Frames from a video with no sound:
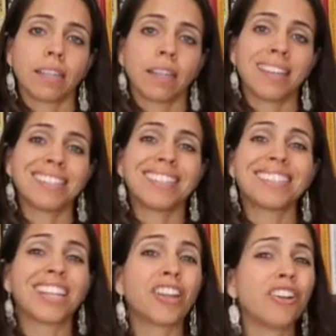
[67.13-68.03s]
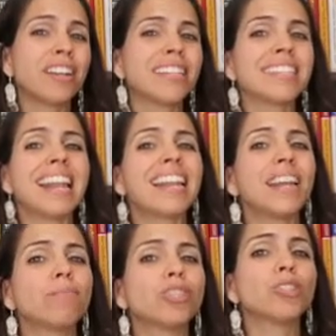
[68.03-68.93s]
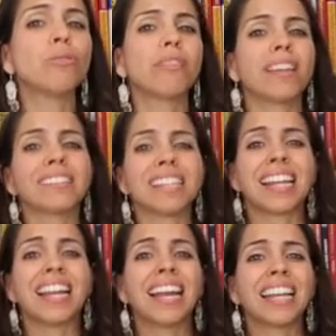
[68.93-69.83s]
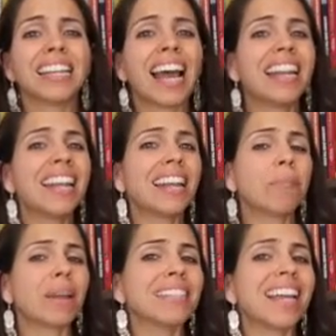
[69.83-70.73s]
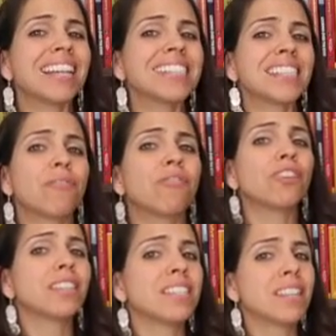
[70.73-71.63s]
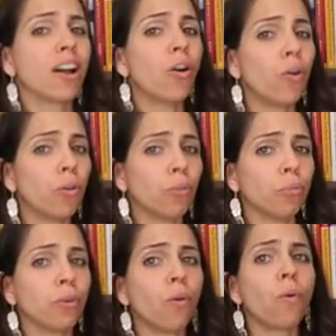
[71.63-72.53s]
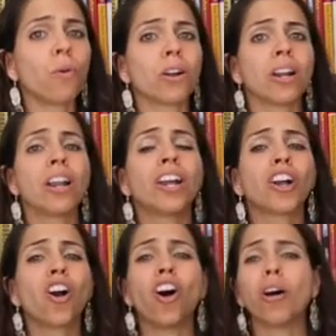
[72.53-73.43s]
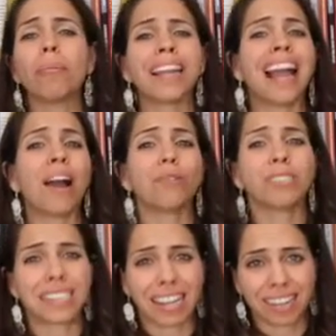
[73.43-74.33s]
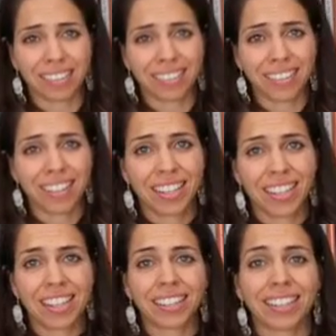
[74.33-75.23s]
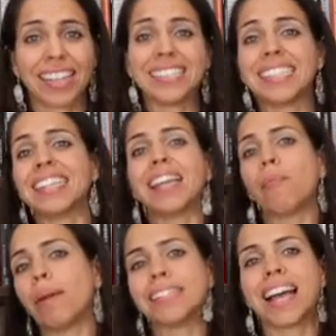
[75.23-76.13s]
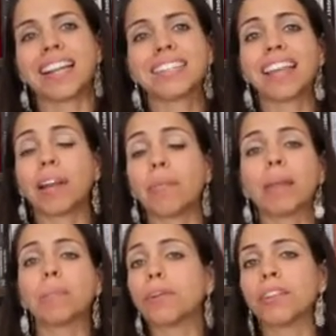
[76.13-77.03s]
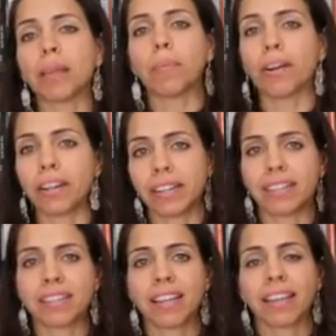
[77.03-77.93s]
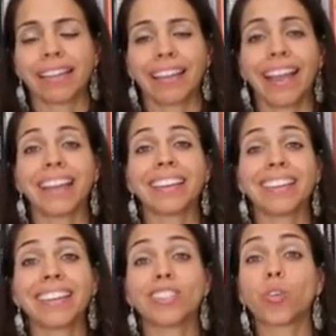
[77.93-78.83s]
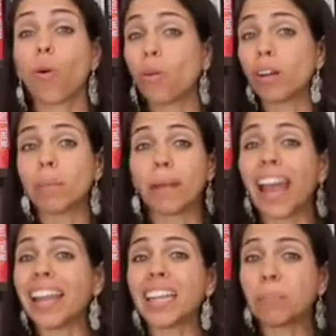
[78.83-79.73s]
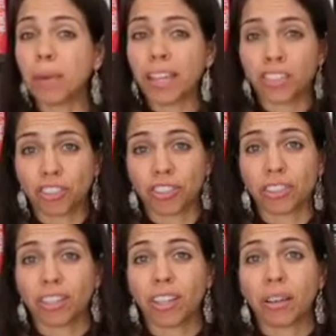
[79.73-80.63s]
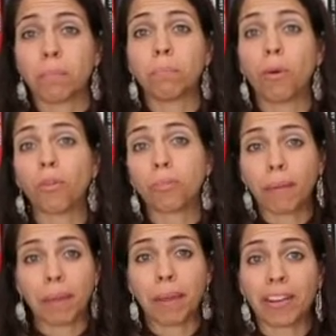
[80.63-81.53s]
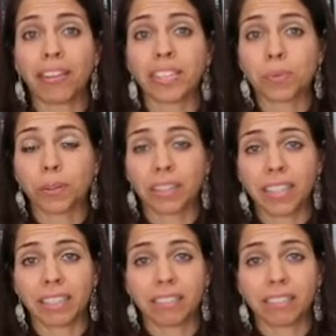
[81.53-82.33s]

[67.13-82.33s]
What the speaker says: His insecurities led him to do things like not letting my dad step foot into the home or call my house line. He didn't let my dad attend my birthday parties, and he tore up any picture both my parents were in.